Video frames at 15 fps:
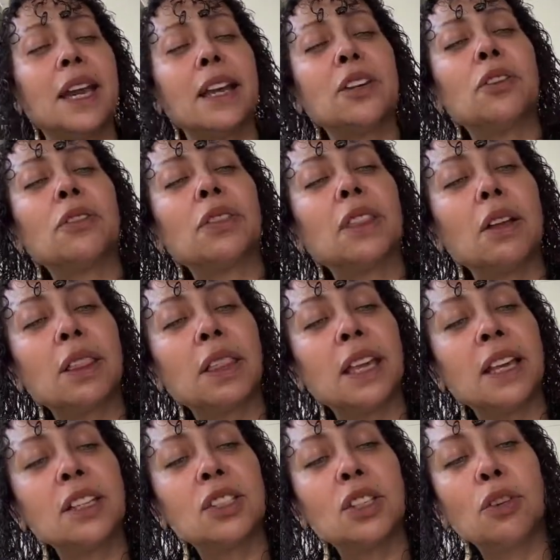Get your
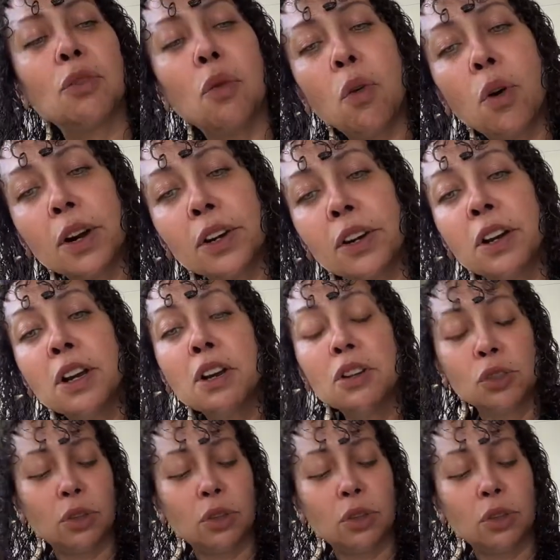things in order